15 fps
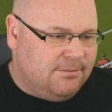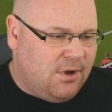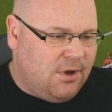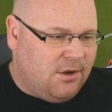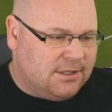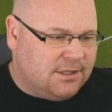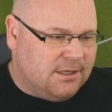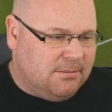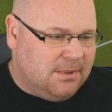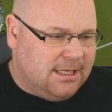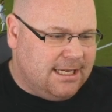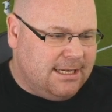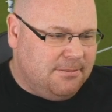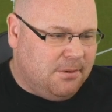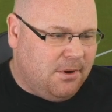
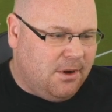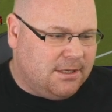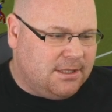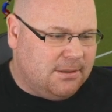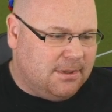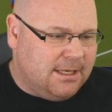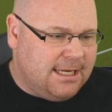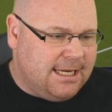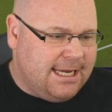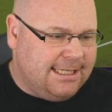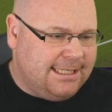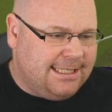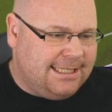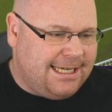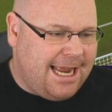Possibly, possibly.
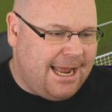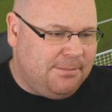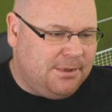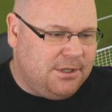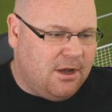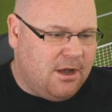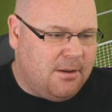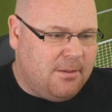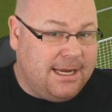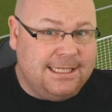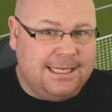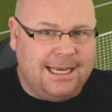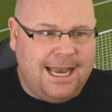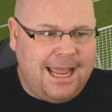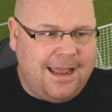He's stepped up,
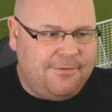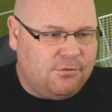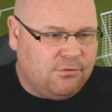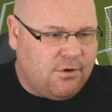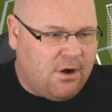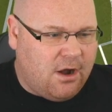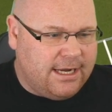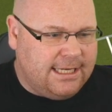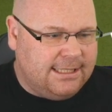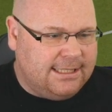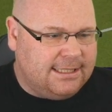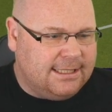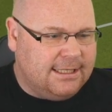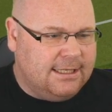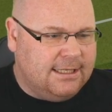he's left right.